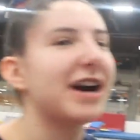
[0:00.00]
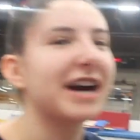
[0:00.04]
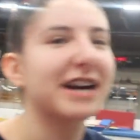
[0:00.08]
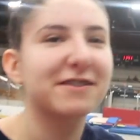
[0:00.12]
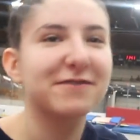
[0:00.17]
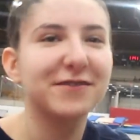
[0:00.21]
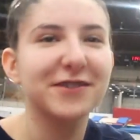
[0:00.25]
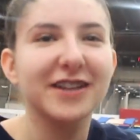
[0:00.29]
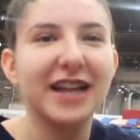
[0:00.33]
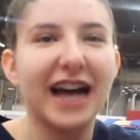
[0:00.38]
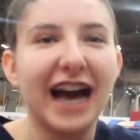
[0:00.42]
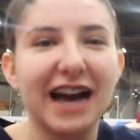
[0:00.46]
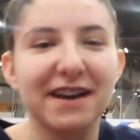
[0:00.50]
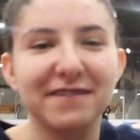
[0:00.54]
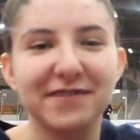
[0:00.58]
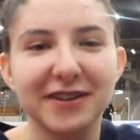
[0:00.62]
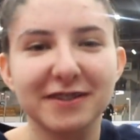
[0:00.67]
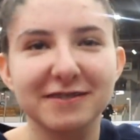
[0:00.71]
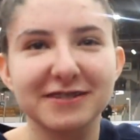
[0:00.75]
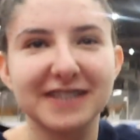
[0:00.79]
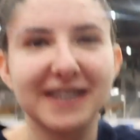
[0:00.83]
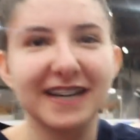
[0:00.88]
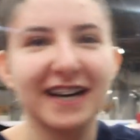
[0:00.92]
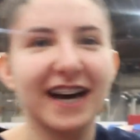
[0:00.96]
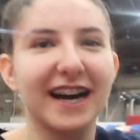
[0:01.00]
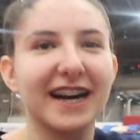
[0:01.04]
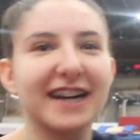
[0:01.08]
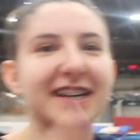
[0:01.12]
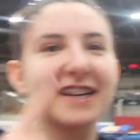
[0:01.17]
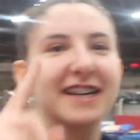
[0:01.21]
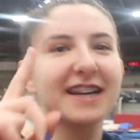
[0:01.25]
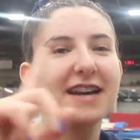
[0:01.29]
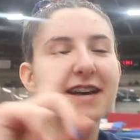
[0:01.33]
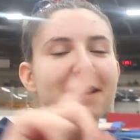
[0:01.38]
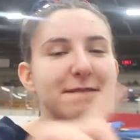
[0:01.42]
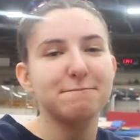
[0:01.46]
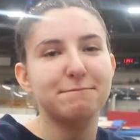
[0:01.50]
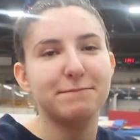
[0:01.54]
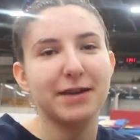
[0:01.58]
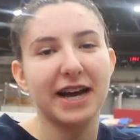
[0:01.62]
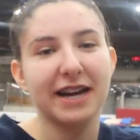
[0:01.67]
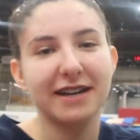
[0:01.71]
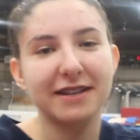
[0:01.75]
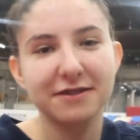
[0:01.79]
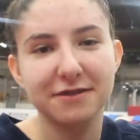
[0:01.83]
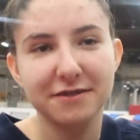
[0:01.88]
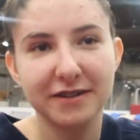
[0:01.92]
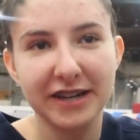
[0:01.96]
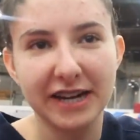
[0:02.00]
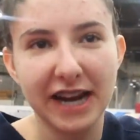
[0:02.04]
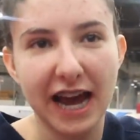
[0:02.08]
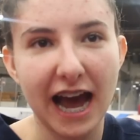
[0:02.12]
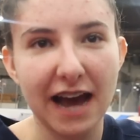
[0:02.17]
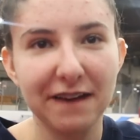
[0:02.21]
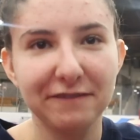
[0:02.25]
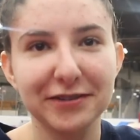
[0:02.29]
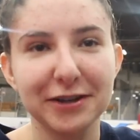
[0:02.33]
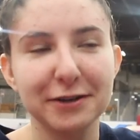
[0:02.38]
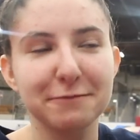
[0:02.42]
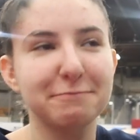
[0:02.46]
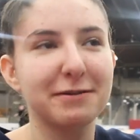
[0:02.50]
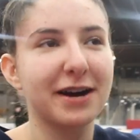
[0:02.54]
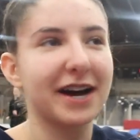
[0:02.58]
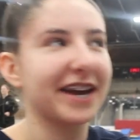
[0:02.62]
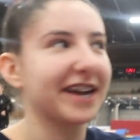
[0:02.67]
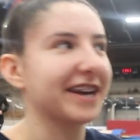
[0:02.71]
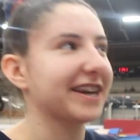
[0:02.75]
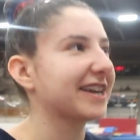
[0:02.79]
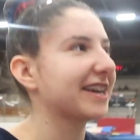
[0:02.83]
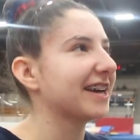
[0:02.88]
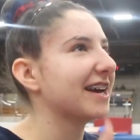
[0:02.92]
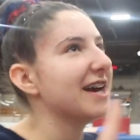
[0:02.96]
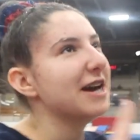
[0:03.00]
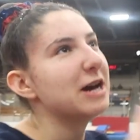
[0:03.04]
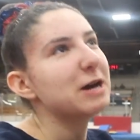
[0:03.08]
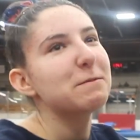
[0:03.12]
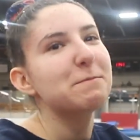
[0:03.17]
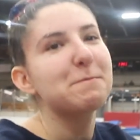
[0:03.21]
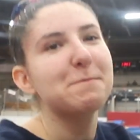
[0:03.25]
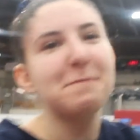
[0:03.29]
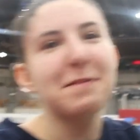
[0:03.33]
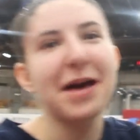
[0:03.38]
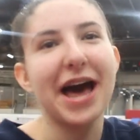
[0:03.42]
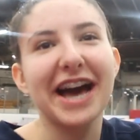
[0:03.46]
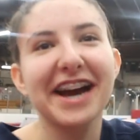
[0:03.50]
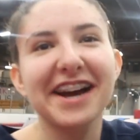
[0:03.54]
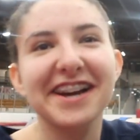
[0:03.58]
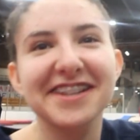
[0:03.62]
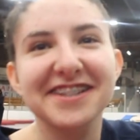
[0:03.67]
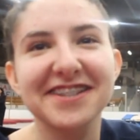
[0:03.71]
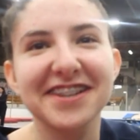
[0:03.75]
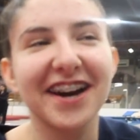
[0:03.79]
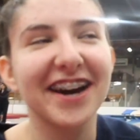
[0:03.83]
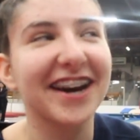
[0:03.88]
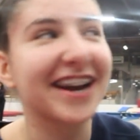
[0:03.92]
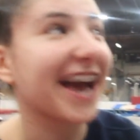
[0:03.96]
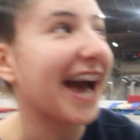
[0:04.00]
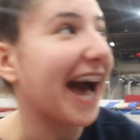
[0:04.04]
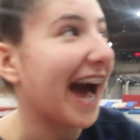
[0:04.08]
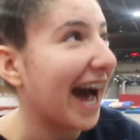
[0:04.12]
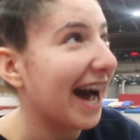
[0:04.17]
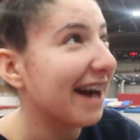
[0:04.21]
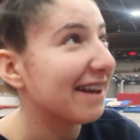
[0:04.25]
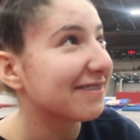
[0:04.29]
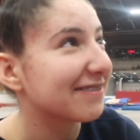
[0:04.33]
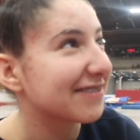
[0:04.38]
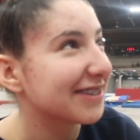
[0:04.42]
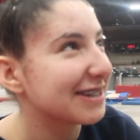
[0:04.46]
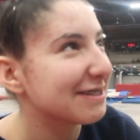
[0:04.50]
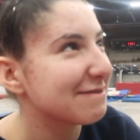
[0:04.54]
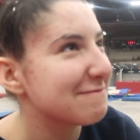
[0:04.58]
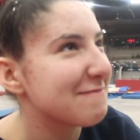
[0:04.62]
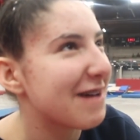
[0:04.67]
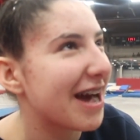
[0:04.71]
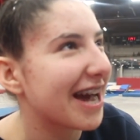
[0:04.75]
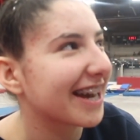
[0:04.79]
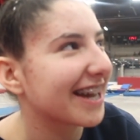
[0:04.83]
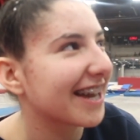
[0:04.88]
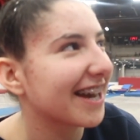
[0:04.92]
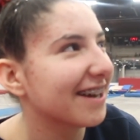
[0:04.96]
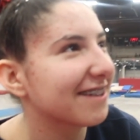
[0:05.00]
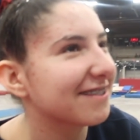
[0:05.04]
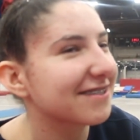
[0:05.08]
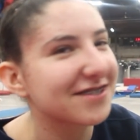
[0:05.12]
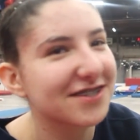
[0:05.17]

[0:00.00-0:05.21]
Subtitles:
Back and Sophie's tuck, back straight, half out pipe, back tuck, half in, back out.